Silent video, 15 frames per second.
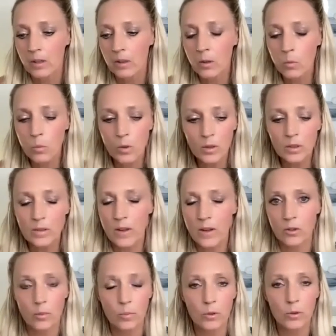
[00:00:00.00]
the world of
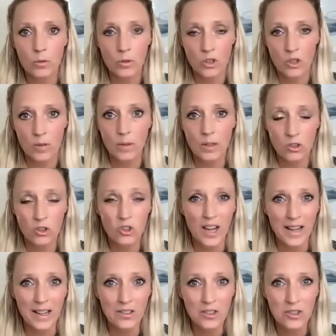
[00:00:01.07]
entrepreneurship has
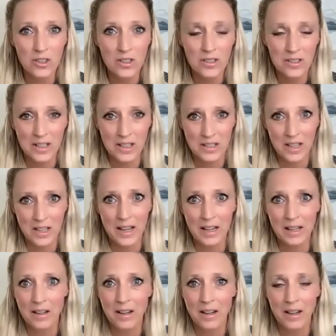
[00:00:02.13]
changed since
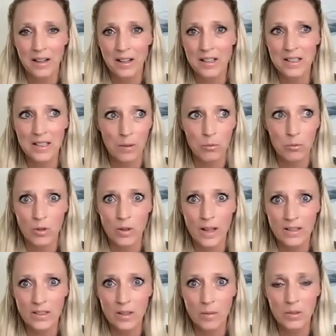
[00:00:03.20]
I
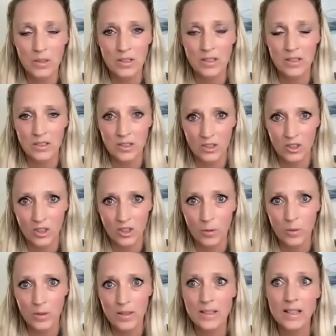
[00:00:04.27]
conceptualized the business to start
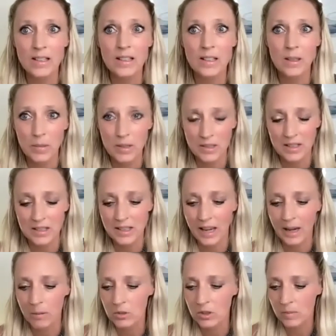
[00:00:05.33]
with, since the business
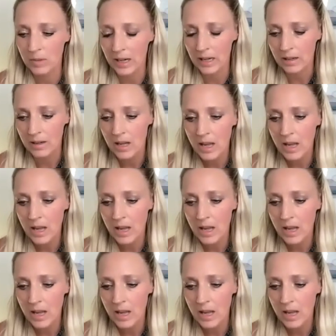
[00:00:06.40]
came to me.